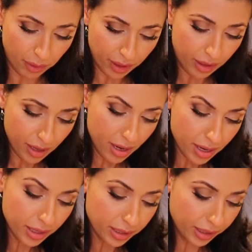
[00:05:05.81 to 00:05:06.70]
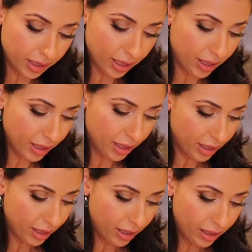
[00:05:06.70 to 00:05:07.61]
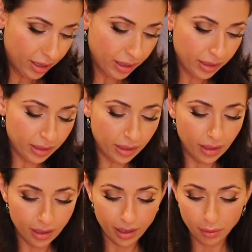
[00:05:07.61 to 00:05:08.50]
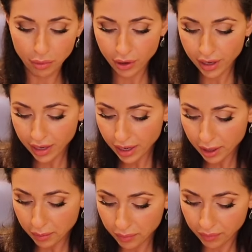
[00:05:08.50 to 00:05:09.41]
with this. It's looking pretty.